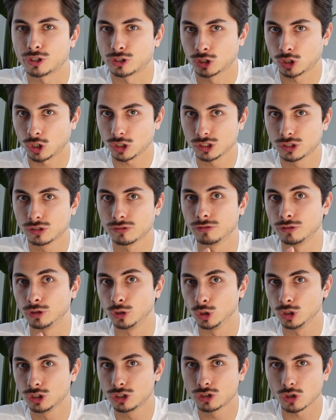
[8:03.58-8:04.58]
our cost of
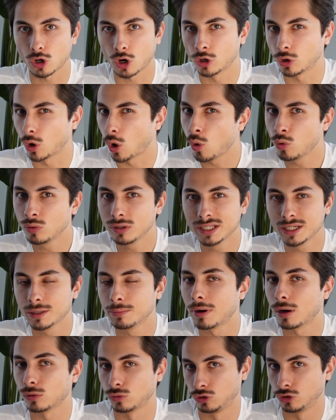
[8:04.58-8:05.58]
goods are only
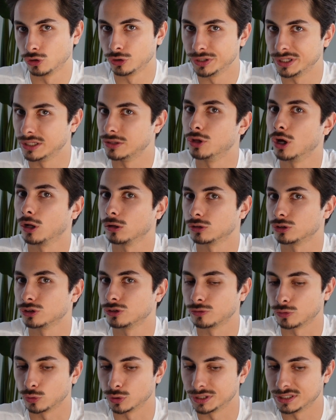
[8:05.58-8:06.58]
about $30
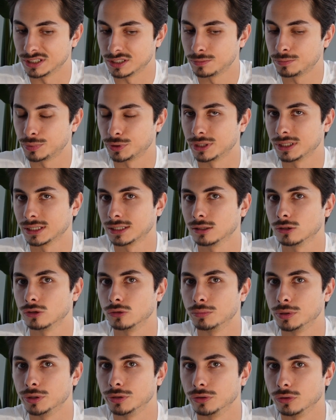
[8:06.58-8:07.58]
for this particular
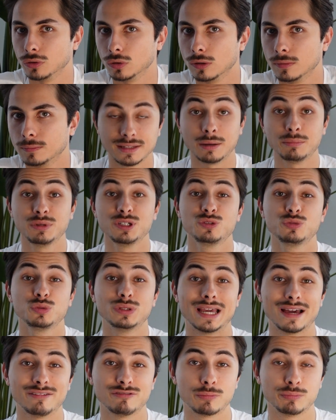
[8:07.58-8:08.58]
bundle. That means we
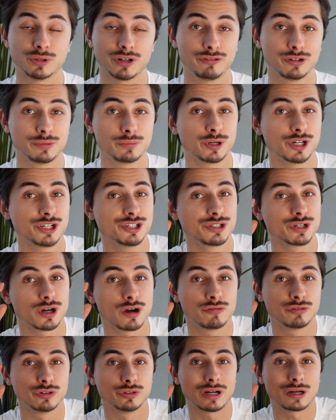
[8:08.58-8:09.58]
have a profit margin
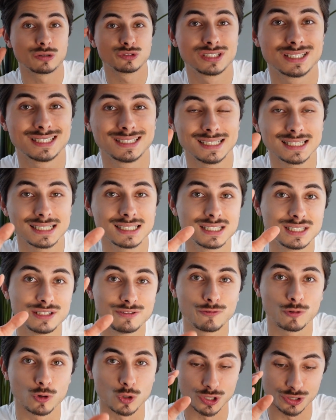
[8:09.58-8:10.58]
of around
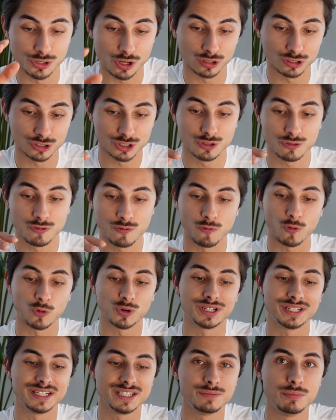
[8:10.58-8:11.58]
$64
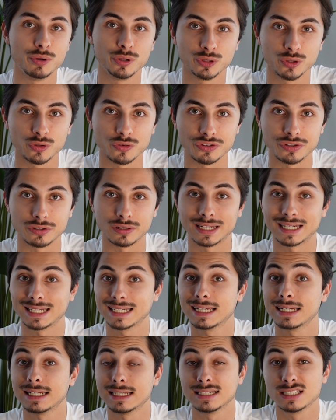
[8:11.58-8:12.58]
for this bundle deal. And
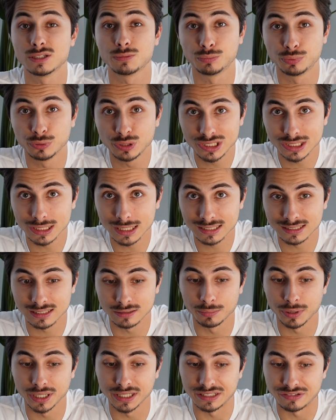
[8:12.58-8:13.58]
again, it is pre-selected by